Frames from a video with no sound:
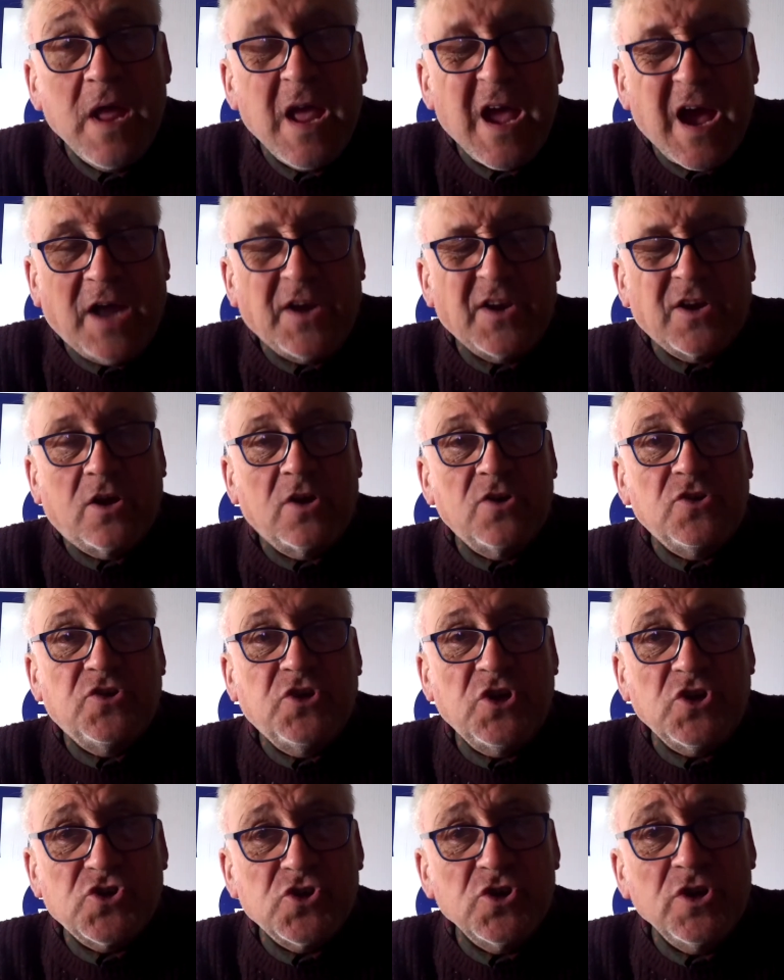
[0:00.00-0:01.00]
and a
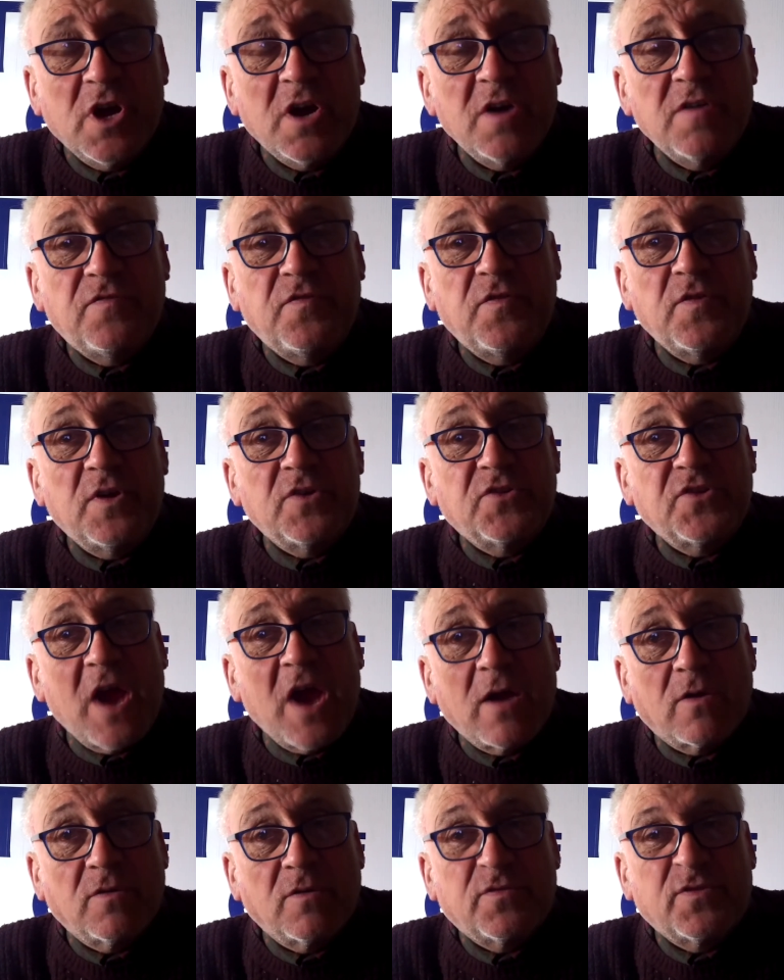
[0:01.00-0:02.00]
condition of
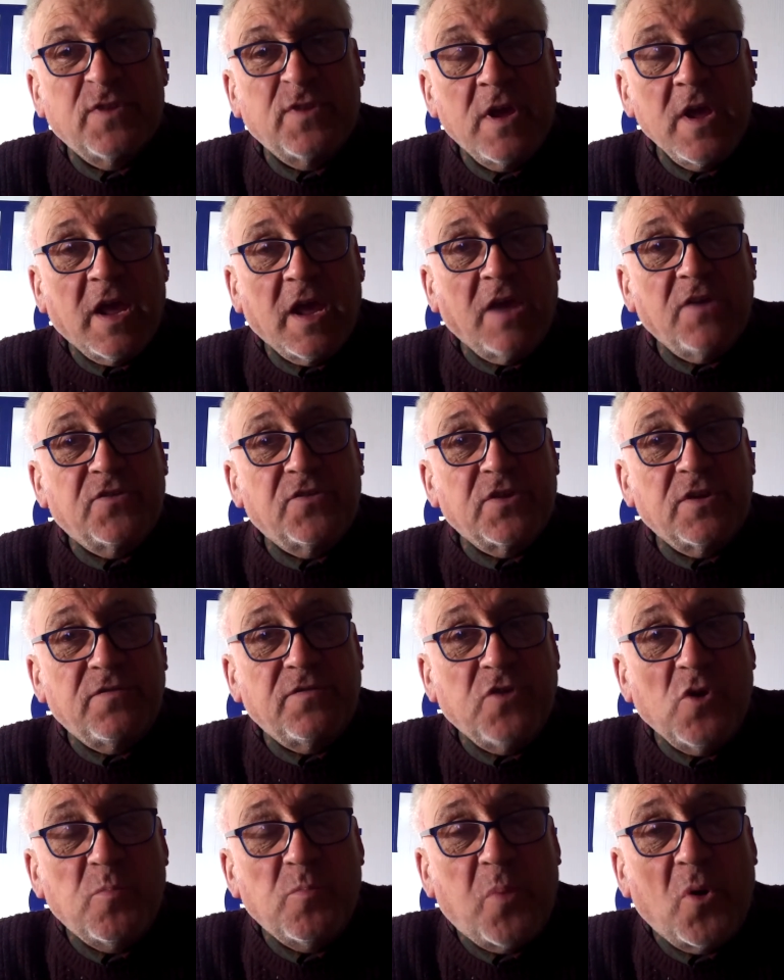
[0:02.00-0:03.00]
tariffs is that if
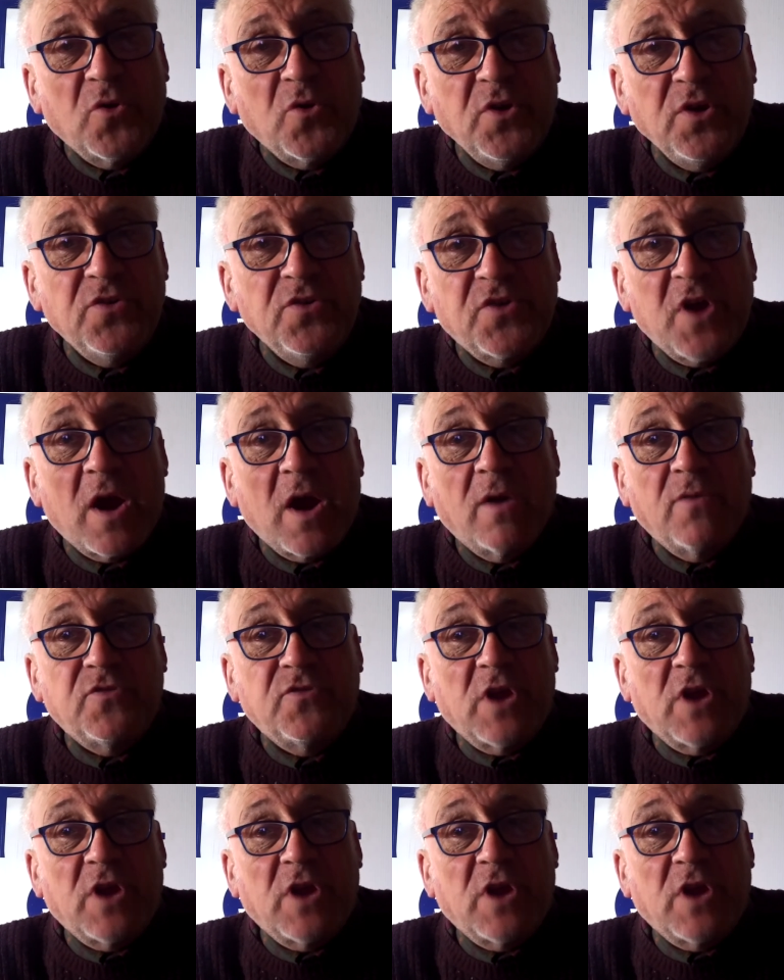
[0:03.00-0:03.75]
you put in tariffs,